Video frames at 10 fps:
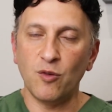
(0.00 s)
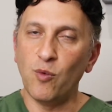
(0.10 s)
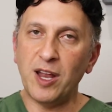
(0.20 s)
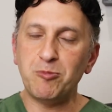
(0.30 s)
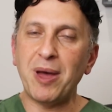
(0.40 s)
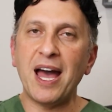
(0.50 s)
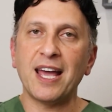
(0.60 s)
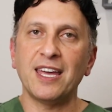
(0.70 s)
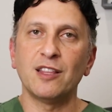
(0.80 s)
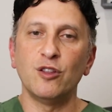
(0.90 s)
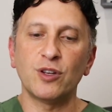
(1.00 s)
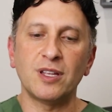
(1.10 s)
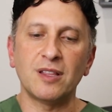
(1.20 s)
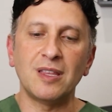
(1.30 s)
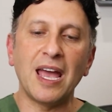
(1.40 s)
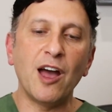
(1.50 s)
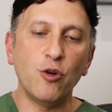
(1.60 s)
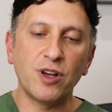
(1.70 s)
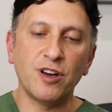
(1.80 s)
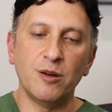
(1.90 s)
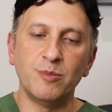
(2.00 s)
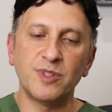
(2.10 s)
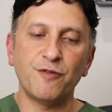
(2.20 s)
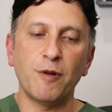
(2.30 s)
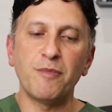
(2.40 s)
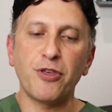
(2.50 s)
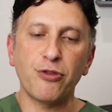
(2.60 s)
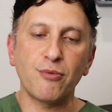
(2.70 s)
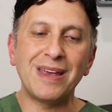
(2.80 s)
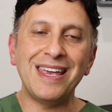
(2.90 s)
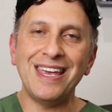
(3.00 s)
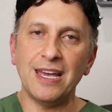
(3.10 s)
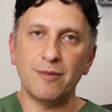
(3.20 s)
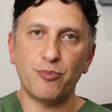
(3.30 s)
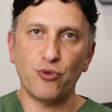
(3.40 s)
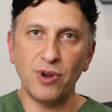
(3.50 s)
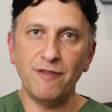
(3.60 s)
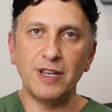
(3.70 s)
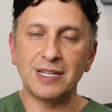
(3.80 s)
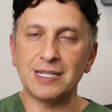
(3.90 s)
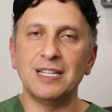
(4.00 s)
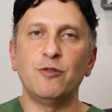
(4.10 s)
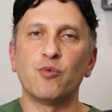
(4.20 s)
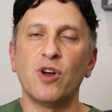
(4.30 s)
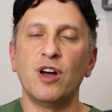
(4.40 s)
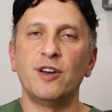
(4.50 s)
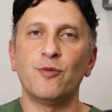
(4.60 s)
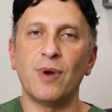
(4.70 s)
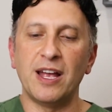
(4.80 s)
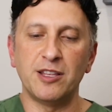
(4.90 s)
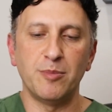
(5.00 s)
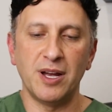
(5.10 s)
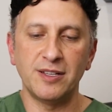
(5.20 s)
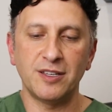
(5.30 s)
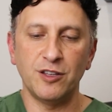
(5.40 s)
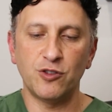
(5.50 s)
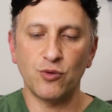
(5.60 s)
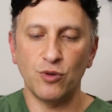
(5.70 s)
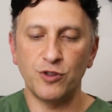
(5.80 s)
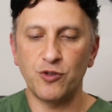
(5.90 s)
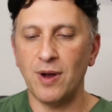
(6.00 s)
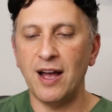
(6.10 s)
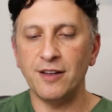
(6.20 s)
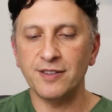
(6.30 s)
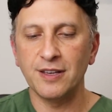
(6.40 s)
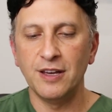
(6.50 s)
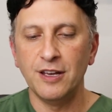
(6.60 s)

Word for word: went back and looked at the outcomes from three previously run randomized controlled trials.